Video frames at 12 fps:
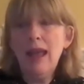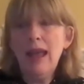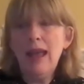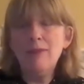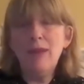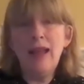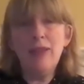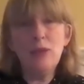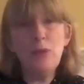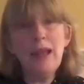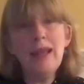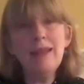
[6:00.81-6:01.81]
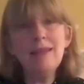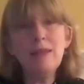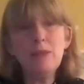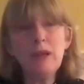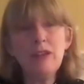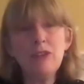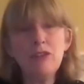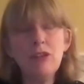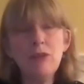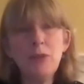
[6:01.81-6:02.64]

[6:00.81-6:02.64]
and the ways in which